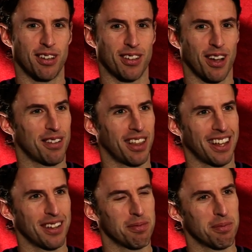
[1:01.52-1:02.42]
you start to
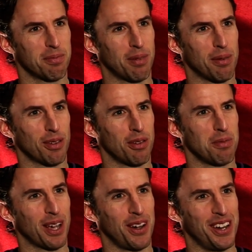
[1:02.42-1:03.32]
think, perhaps I should
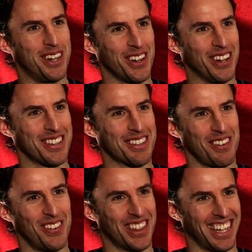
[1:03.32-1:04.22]
be going and doing
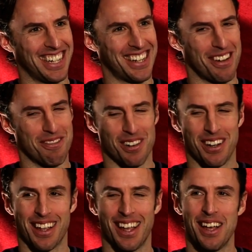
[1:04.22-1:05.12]
something
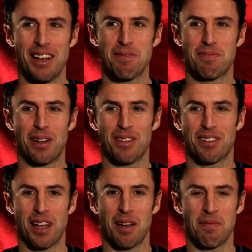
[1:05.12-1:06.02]
different. But
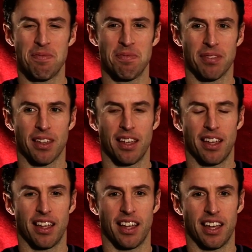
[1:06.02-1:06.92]

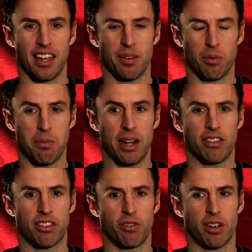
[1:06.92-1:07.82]
we
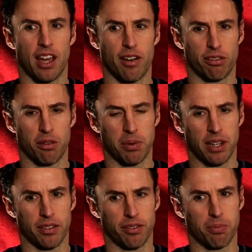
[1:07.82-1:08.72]
managed to recover a
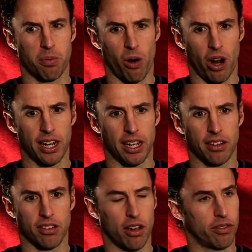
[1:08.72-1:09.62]
bit of pride
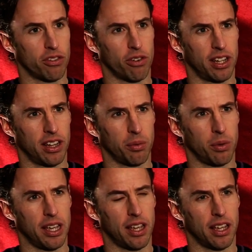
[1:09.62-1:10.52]
against Coventry in the
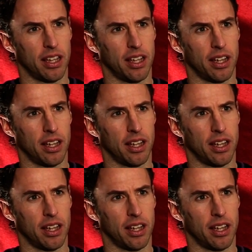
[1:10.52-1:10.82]
week